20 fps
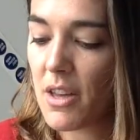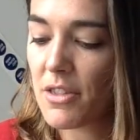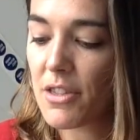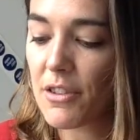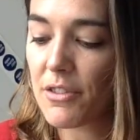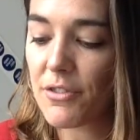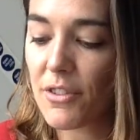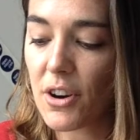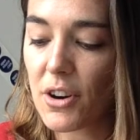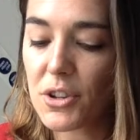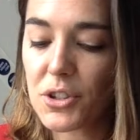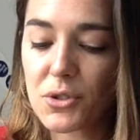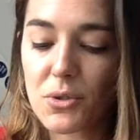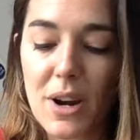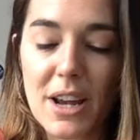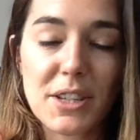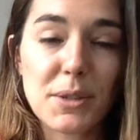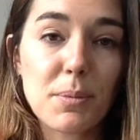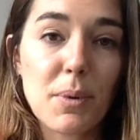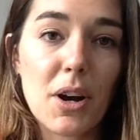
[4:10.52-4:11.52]
the first
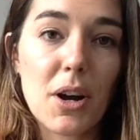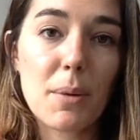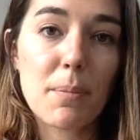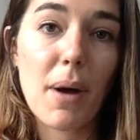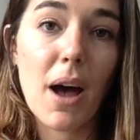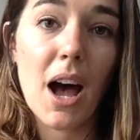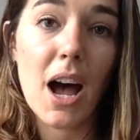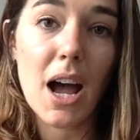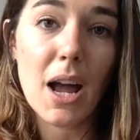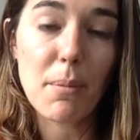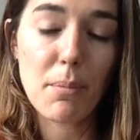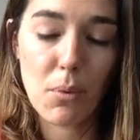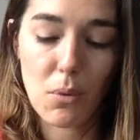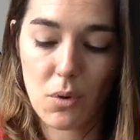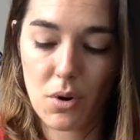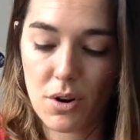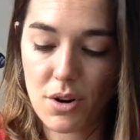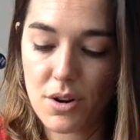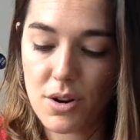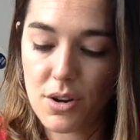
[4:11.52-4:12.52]
Raspberry Pi
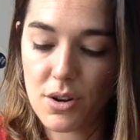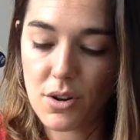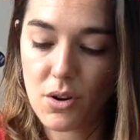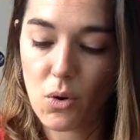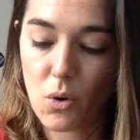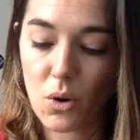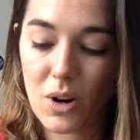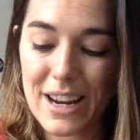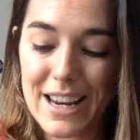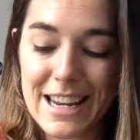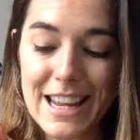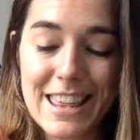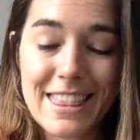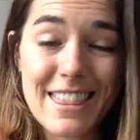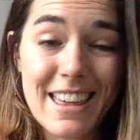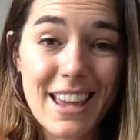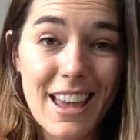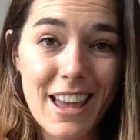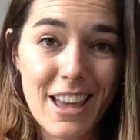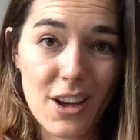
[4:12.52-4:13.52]
board, or
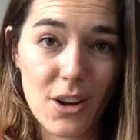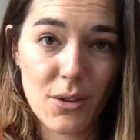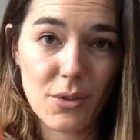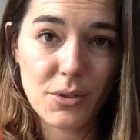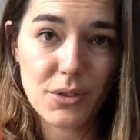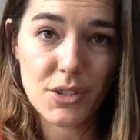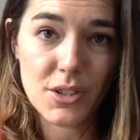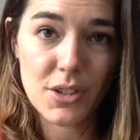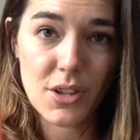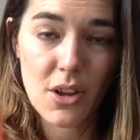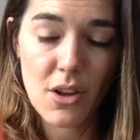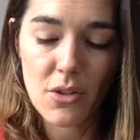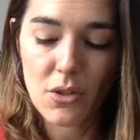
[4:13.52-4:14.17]
anything else,